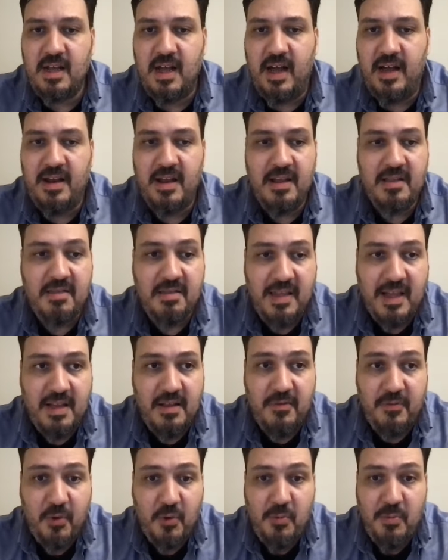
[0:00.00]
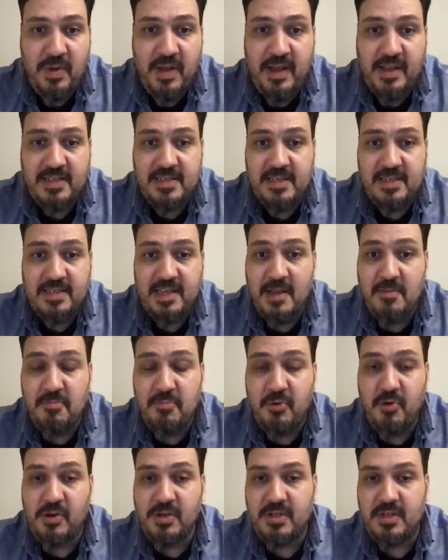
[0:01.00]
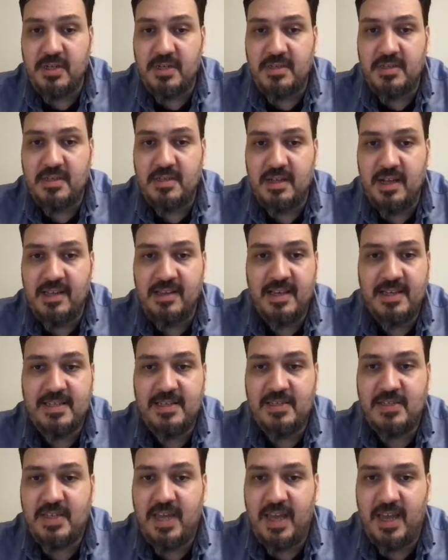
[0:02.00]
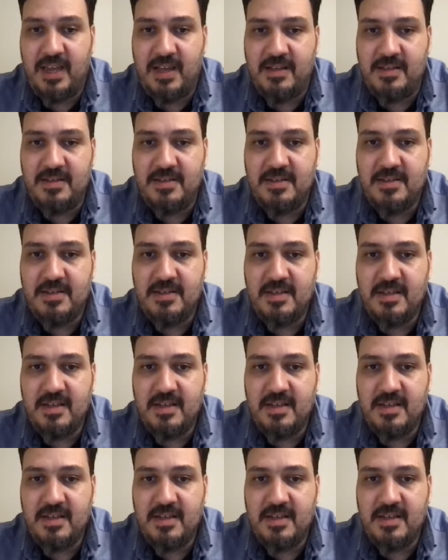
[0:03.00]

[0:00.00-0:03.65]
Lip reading: And that, for me, it's the same process. It doesn't change.